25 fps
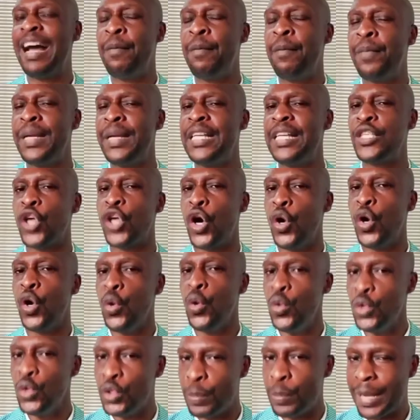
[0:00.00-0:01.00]
companies
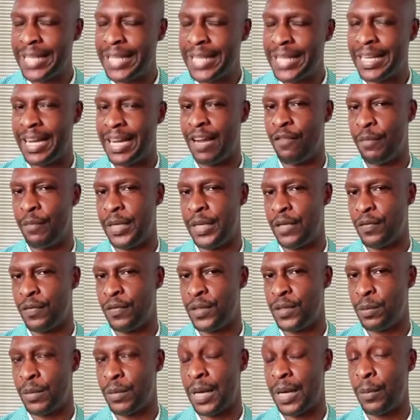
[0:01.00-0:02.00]
owned by the government of
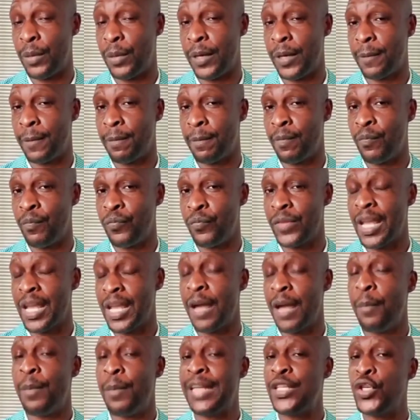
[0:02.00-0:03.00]
Zimbabwe.
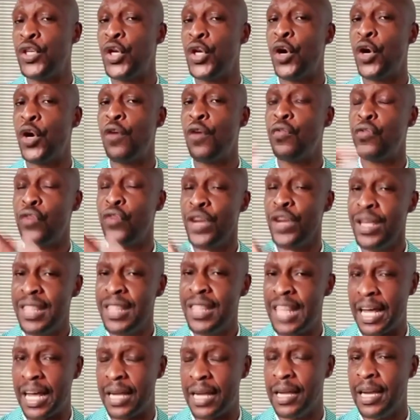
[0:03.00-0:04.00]
But to go
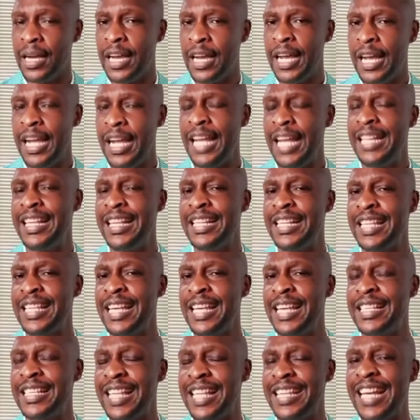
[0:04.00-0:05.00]
further, it then
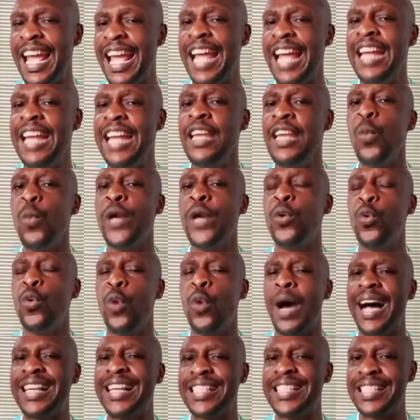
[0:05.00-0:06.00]
says that anyone
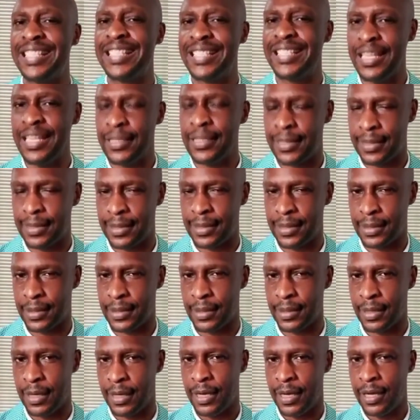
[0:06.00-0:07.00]
who
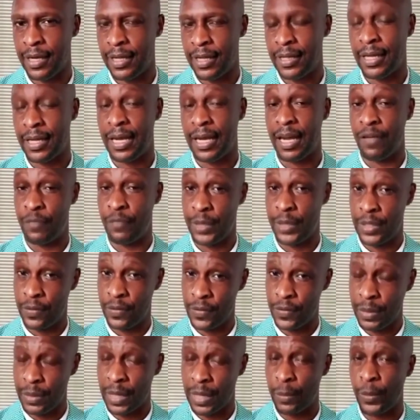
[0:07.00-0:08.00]
assists the government of
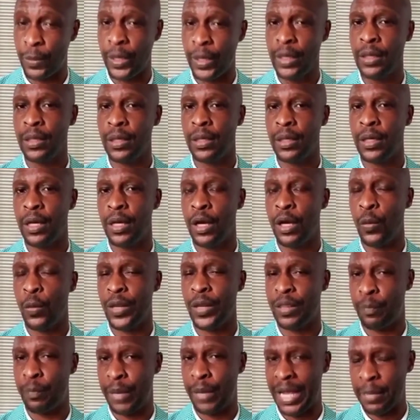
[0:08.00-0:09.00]
Zimbabwe
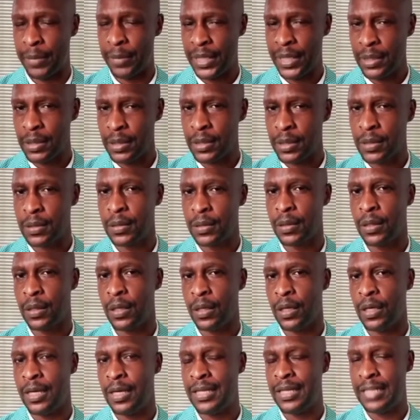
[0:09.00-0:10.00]
with payments,
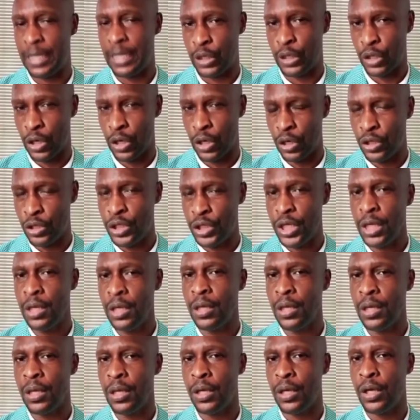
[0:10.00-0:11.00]

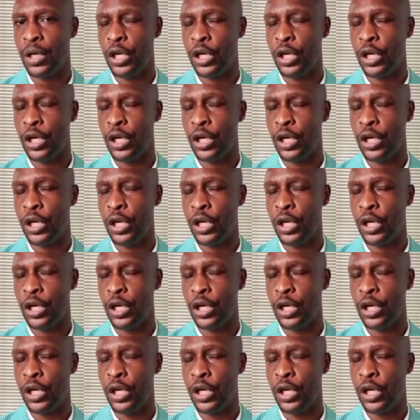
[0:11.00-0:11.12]
technology,